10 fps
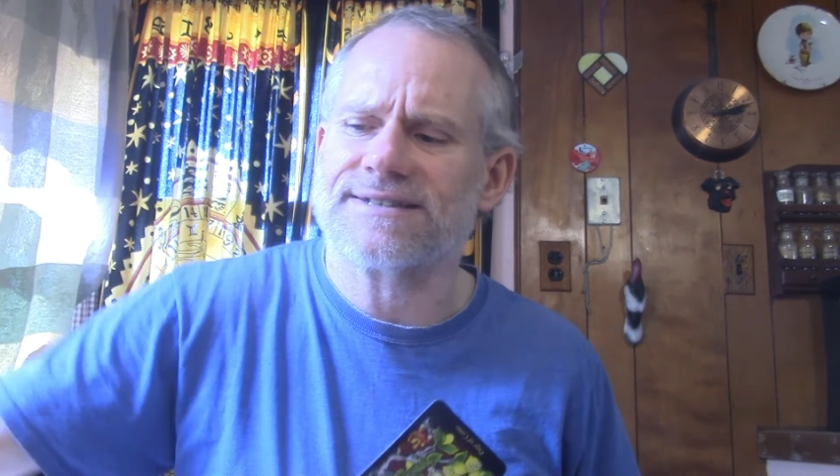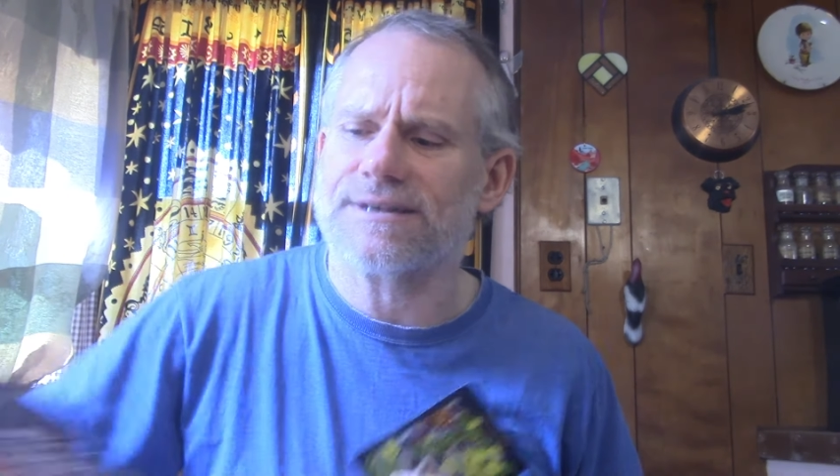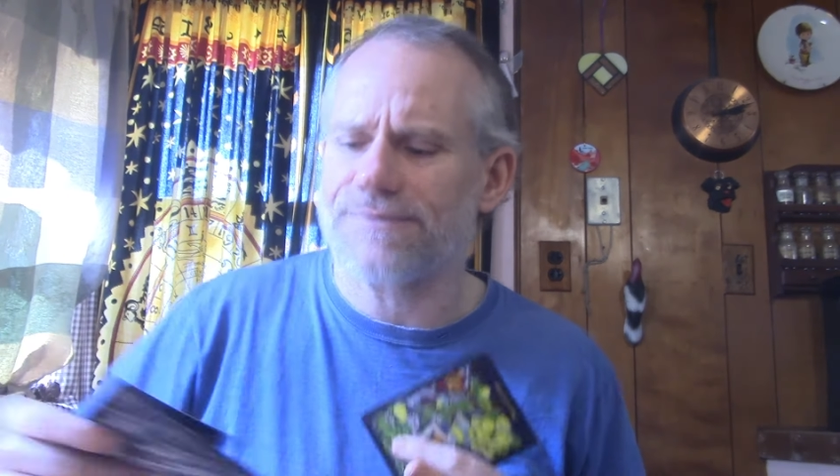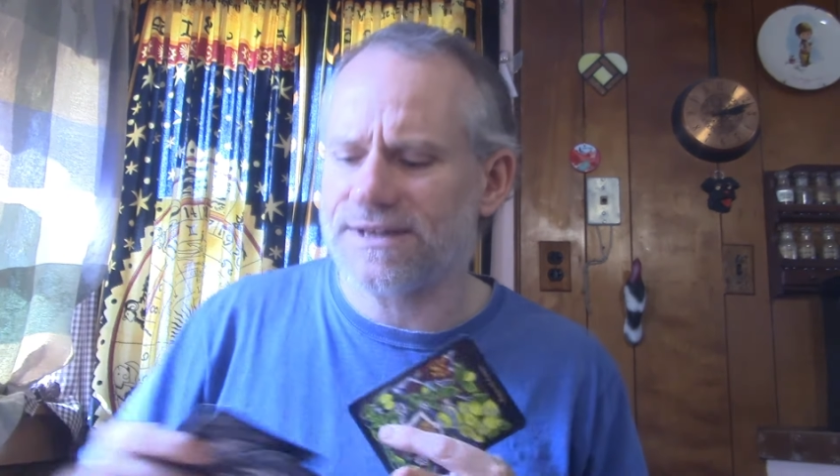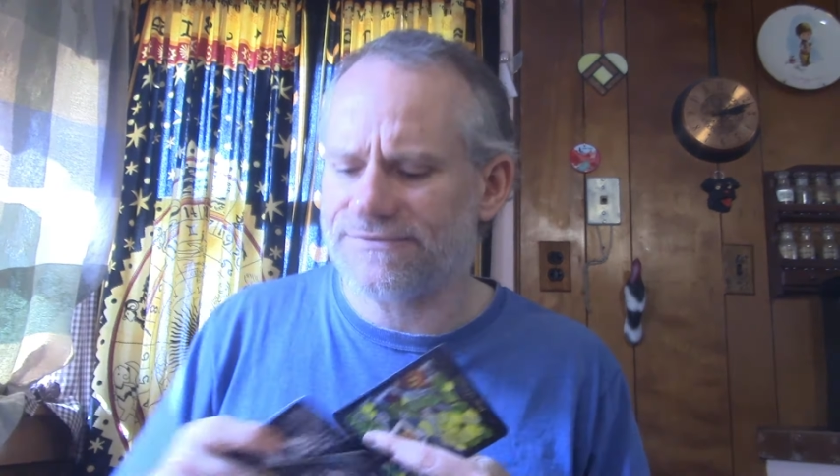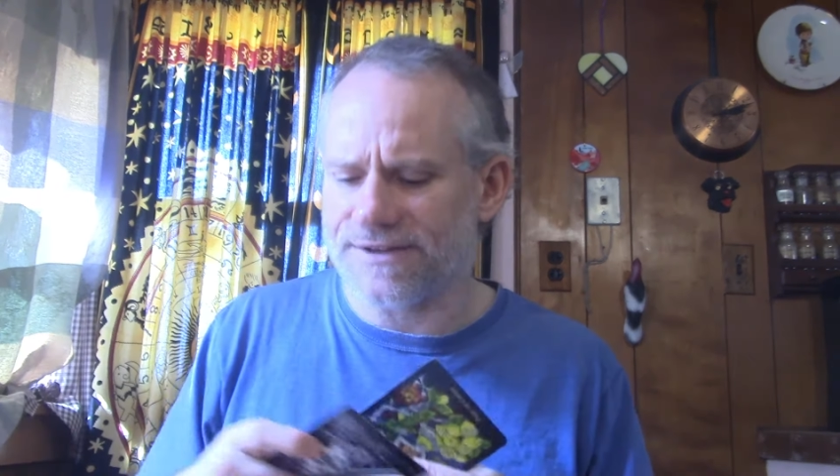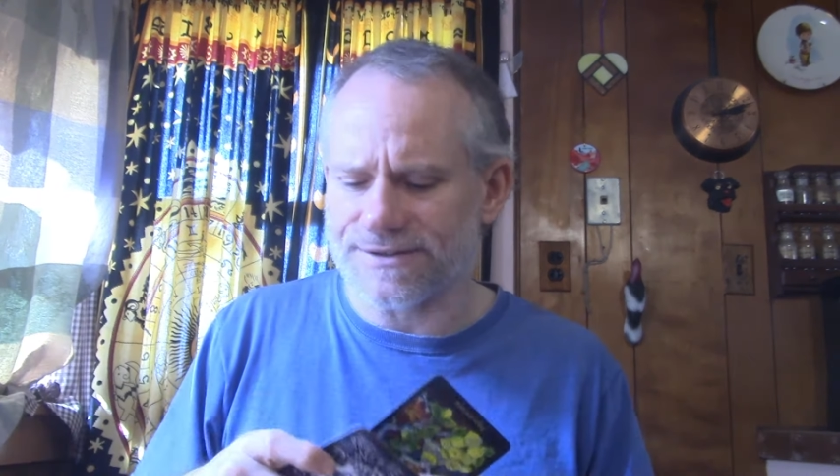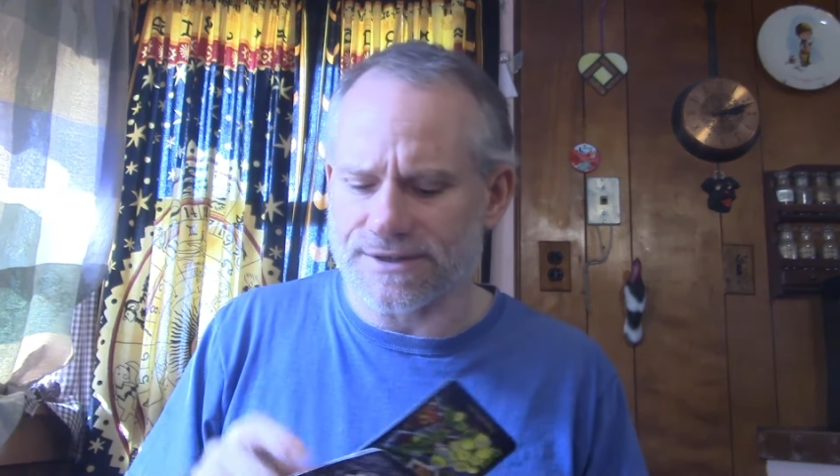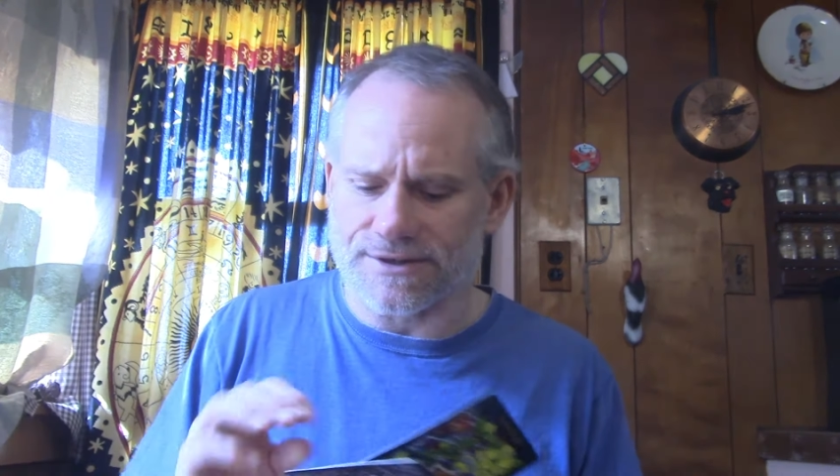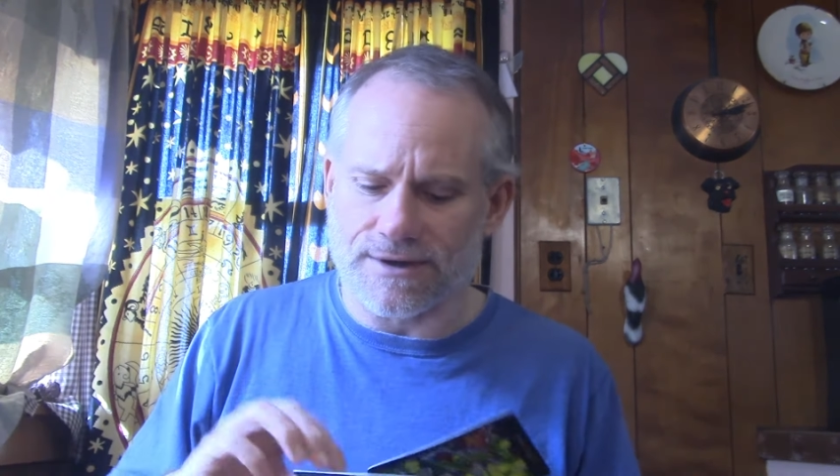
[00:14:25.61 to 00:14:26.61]
something
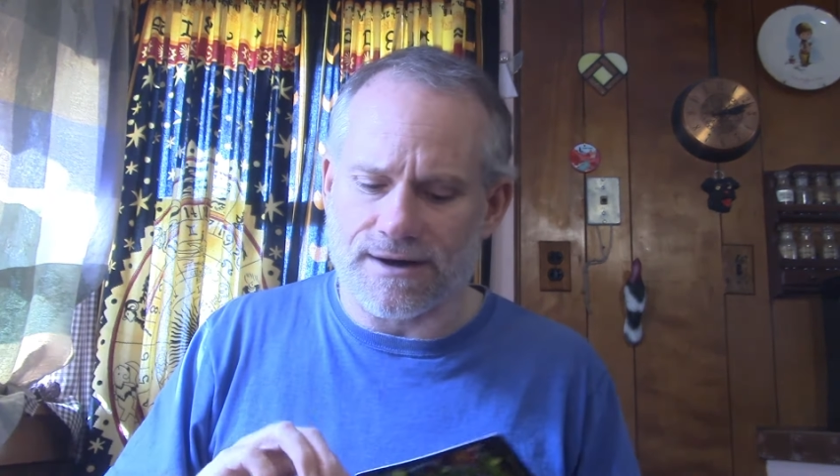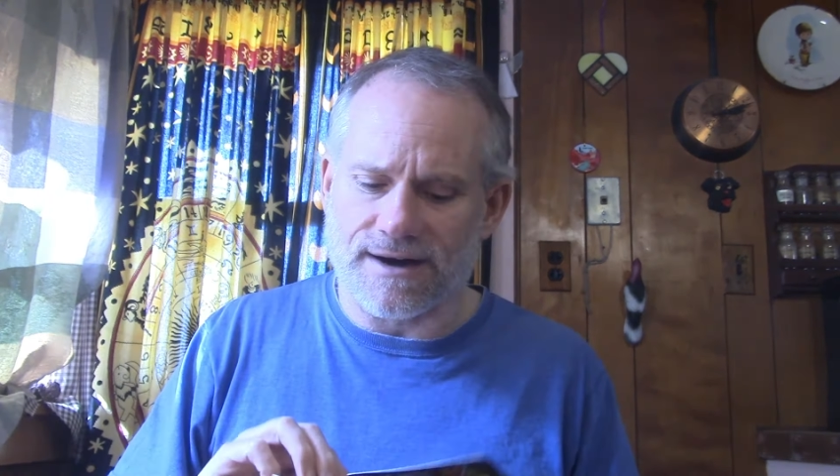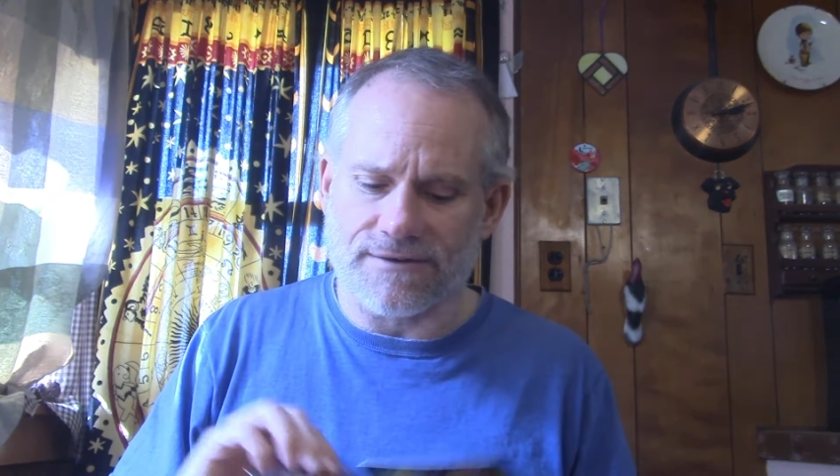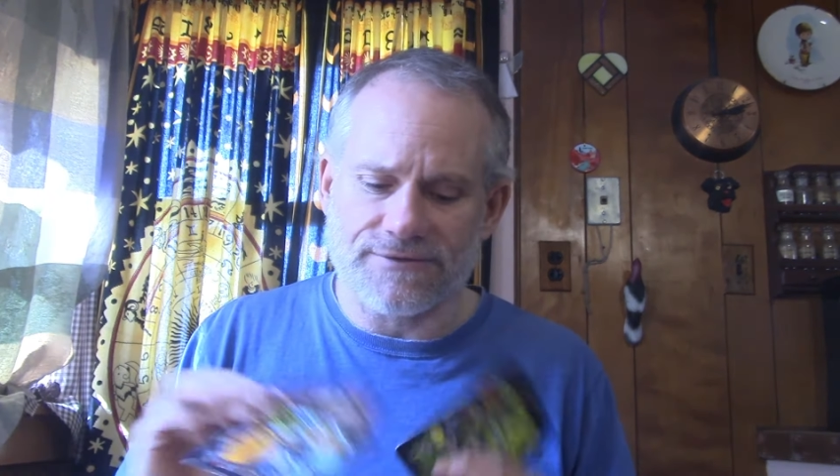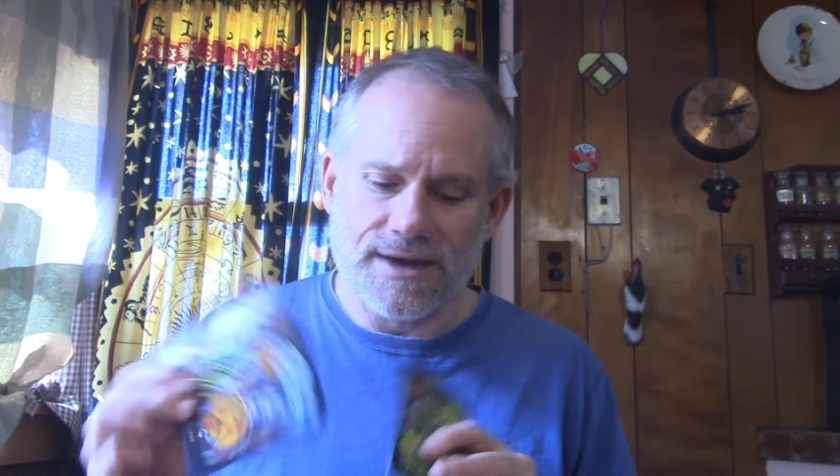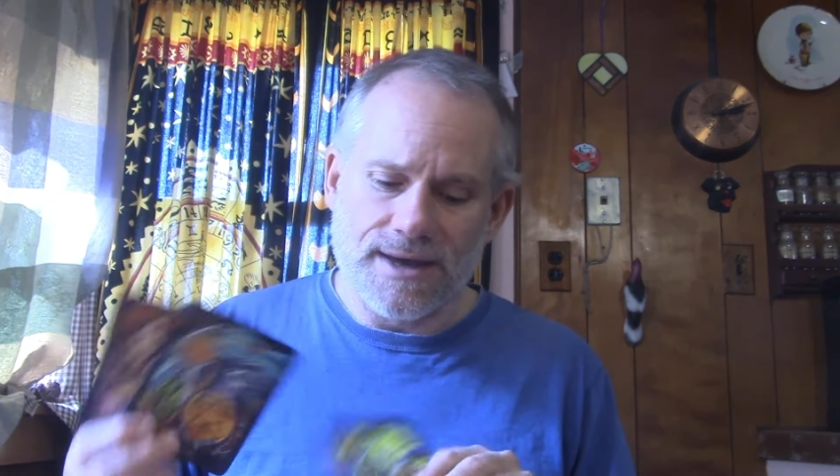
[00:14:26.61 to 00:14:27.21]
feels a little off.